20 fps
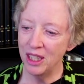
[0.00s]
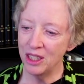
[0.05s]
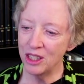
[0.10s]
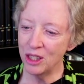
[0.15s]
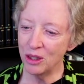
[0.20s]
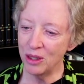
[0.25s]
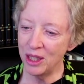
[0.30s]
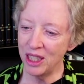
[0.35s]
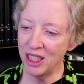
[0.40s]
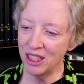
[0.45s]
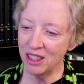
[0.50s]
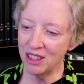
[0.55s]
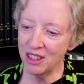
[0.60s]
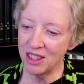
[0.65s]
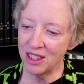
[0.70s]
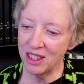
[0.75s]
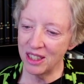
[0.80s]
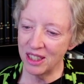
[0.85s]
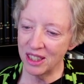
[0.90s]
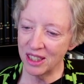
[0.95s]
So
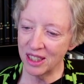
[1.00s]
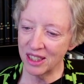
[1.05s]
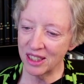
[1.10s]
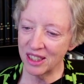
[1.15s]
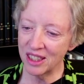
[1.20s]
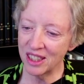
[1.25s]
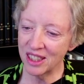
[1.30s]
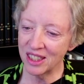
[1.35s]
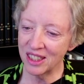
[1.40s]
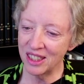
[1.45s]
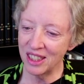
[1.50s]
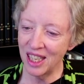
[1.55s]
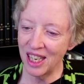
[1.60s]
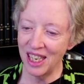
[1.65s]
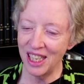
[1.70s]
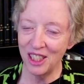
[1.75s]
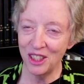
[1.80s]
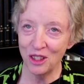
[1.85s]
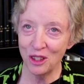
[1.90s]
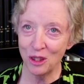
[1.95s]
here's the
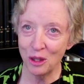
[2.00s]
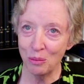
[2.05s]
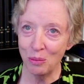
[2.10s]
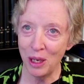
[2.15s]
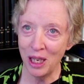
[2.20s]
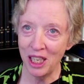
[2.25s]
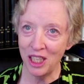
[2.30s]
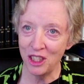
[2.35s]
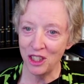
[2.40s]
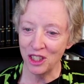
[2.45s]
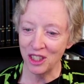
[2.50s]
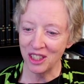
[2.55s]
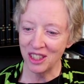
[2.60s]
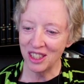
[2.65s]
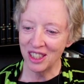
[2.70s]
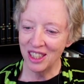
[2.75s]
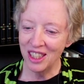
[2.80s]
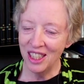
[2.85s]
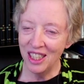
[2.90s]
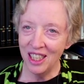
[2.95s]
client or the
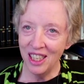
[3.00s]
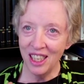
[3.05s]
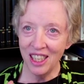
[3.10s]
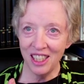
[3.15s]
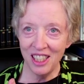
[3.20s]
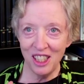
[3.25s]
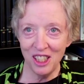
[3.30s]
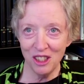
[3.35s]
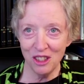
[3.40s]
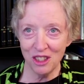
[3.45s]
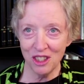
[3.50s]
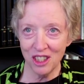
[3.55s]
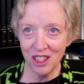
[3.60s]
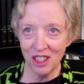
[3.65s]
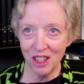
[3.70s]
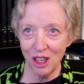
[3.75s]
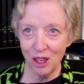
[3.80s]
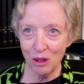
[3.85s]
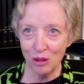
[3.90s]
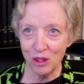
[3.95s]
patient, and here's the
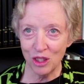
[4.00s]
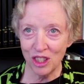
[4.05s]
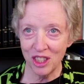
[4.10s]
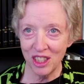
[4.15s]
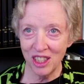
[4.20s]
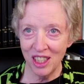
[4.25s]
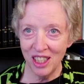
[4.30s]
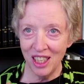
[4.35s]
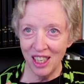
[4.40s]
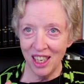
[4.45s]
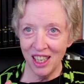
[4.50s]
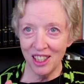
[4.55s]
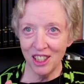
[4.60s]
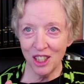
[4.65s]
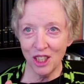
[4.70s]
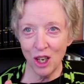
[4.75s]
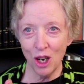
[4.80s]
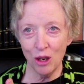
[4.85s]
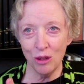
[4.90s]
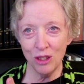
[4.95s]
coach. And
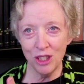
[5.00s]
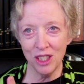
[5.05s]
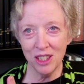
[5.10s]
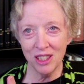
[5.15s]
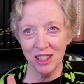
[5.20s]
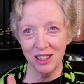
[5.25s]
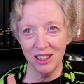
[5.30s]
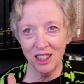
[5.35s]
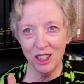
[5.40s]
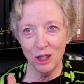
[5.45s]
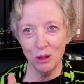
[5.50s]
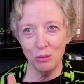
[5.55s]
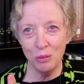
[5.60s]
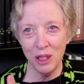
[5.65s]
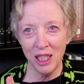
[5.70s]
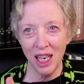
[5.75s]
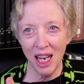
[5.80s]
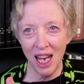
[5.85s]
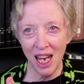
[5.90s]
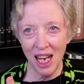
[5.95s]
the coach is a little
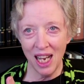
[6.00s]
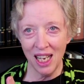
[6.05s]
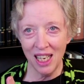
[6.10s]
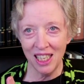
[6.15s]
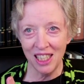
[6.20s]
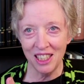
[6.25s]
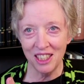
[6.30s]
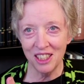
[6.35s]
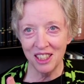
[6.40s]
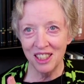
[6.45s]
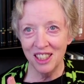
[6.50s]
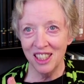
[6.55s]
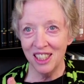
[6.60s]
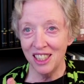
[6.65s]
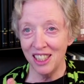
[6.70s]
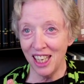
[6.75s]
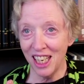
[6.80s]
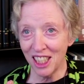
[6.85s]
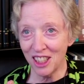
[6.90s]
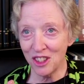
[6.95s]
behind,
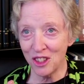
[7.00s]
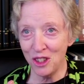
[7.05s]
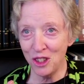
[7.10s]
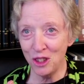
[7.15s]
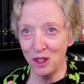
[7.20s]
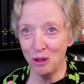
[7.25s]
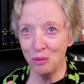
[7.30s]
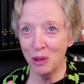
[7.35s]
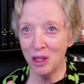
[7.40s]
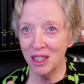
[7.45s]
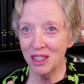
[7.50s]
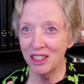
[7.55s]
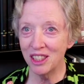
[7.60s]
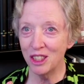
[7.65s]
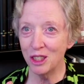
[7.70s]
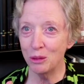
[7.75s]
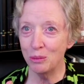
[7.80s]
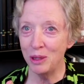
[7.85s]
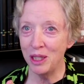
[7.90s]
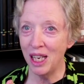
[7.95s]
next to but a
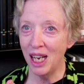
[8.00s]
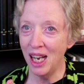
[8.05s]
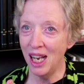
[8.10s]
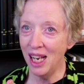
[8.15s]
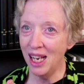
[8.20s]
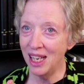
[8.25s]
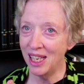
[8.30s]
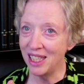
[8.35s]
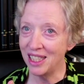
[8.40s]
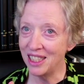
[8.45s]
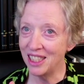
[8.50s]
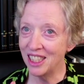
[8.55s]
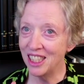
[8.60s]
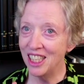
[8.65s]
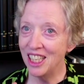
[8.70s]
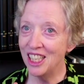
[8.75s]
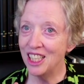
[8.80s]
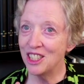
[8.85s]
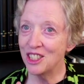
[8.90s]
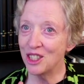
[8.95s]
little behind,
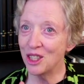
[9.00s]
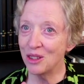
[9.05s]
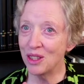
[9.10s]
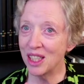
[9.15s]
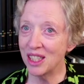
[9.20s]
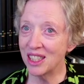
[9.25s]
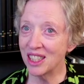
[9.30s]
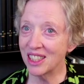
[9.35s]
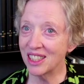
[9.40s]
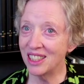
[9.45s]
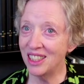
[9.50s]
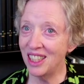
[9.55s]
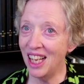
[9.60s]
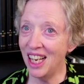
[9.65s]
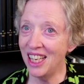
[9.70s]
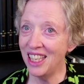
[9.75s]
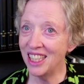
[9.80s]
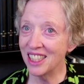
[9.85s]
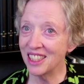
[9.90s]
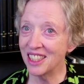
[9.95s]
so that the
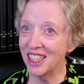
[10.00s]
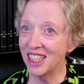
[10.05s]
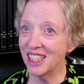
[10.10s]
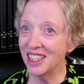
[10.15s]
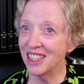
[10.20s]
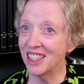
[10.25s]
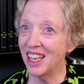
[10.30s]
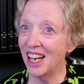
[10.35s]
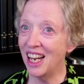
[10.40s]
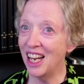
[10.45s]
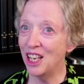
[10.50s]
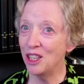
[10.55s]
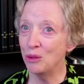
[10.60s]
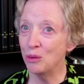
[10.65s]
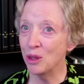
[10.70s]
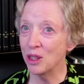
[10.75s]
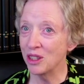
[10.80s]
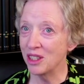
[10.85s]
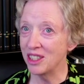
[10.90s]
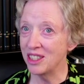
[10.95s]
client can guide
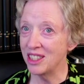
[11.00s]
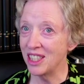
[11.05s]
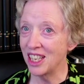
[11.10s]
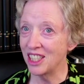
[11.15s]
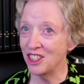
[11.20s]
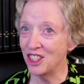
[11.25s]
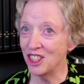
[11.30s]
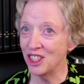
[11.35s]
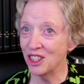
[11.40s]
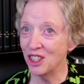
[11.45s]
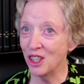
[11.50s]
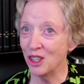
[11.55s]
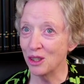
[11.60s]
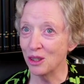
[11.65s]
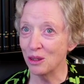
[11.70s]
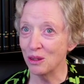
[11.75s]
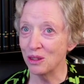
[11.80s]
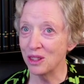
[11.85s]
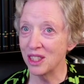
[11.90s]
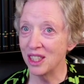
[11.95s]
where the session
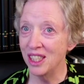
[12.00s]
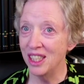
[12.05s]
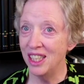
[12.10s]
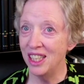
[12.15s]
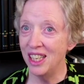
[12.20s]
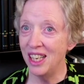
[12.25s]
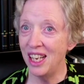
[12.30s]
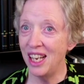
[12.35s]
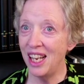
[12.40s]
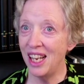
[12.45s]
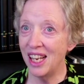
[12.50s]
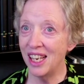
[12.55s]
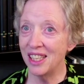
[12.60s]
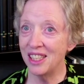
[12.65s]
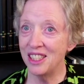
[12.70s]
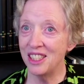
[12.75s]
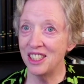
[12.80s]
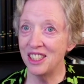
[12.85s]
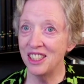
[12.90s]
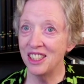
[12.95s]
goes
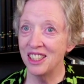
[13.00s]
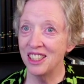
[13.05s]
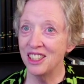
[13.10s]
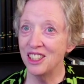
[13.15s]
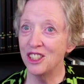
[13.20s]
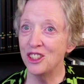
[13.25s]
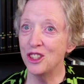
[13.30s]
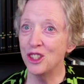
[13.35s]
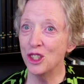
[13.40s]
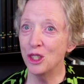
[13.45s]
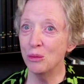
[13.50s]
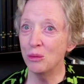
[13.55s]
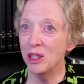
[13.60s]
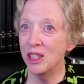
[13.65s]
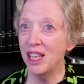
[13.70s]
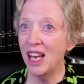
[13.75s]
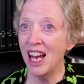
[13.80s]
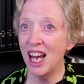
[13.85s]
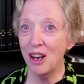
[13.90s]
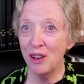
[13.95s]
and
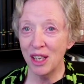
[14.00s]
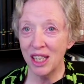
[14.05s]
determine how to